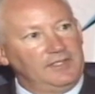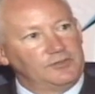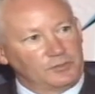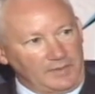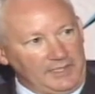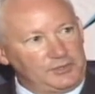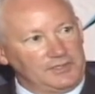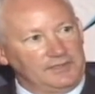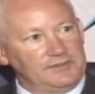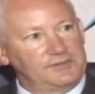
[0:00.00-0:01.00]

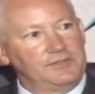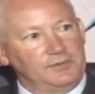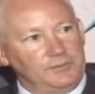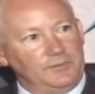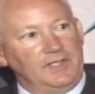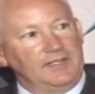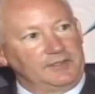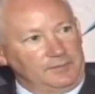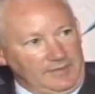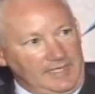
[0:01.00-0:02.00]
durations to
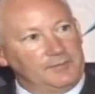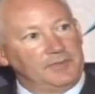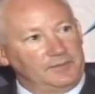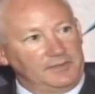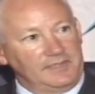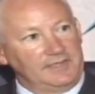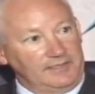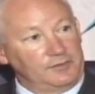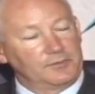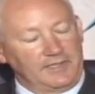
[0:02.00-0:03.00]
your liability
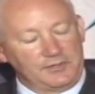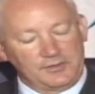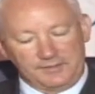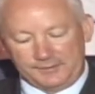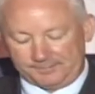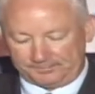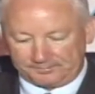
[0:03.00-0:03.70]
durations.